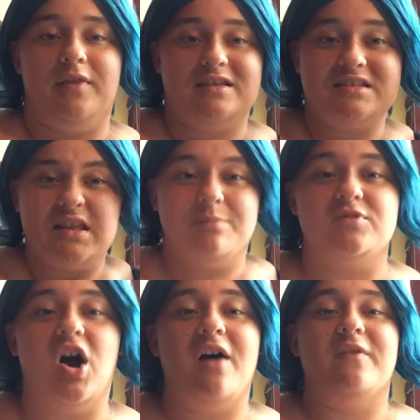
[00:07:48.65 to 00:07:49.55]
they
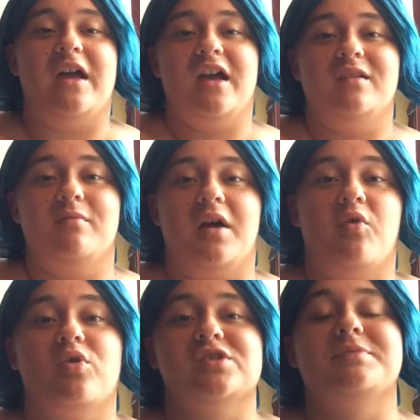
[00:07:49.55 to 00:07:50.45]
slipped off and my
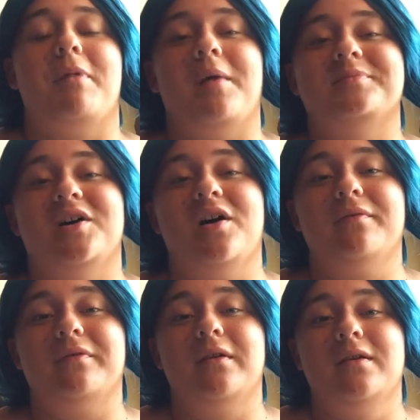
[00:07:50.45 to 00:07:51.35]
horns popped off.